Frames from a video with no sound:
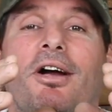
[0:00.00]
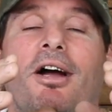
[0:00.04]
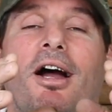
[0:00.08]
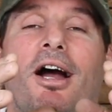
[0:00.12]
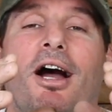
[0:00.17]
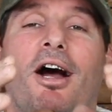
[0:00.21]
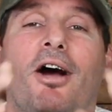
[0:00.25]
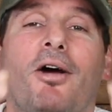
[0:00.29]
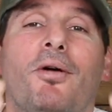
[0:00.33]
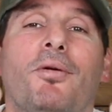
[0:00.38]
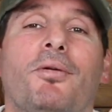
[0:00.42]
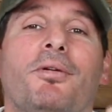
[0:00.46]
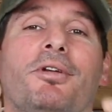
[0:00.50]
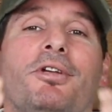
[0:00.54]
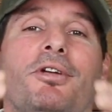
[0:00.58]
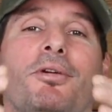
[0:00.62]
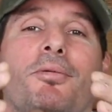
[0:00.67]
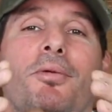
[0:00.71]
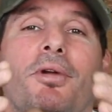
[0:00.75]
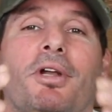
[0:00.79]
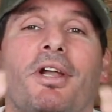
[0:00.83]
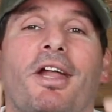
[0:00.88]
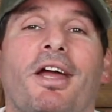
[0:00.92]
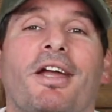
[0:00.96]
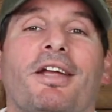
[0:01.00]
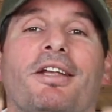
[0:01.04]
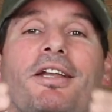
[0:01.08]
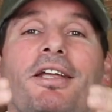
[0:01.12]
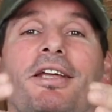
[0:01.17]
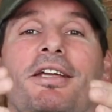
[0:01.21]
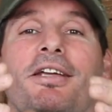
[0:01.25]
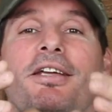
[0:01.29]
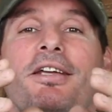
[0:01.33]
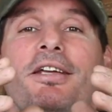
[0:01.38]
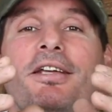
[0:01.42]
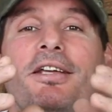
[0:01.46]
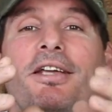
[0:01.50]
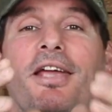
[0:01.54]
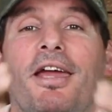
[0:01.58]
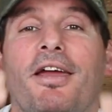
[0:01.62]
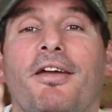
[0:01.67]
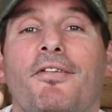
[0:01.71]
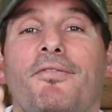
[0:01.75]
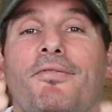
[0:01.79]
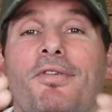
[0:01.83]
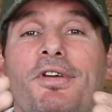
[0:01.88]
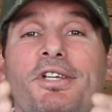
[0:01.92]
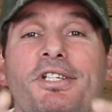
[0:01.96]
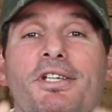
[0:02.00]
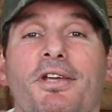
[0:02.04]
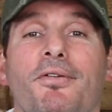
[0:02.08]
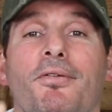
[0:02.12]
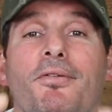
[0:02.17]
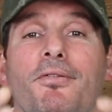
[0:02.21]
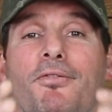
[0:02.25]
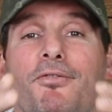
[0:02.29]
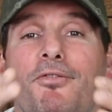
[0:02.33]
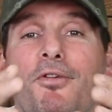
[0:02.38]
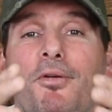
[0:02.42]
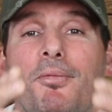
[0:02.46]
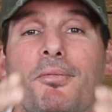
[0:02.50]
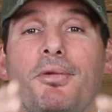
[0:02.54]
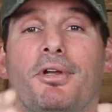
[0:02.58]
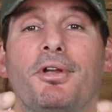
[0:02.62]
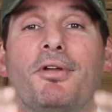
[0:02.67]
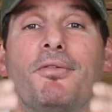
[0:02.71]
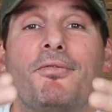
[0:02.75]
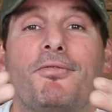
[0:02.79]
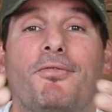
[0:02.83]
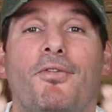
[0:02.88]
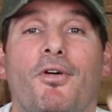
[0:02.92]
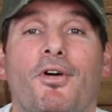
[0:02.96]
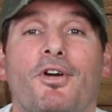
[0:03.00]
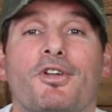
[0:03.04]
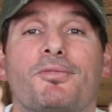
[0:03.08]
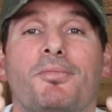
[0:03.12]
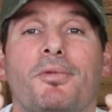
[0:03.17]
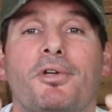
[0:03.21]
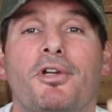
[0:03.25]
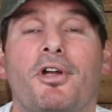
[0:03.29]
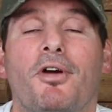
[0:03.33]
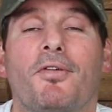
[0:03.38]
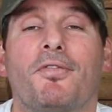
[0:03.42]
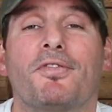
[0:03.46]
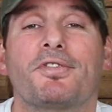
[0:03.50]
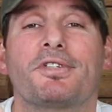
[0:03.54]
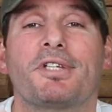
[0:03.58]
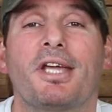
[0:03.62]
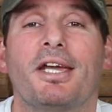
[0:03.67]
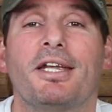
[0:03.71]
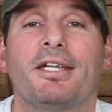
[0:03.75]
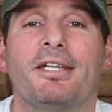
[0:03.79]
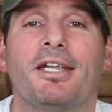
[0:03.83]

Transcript: how you will likely get a visit from an enforcement officer.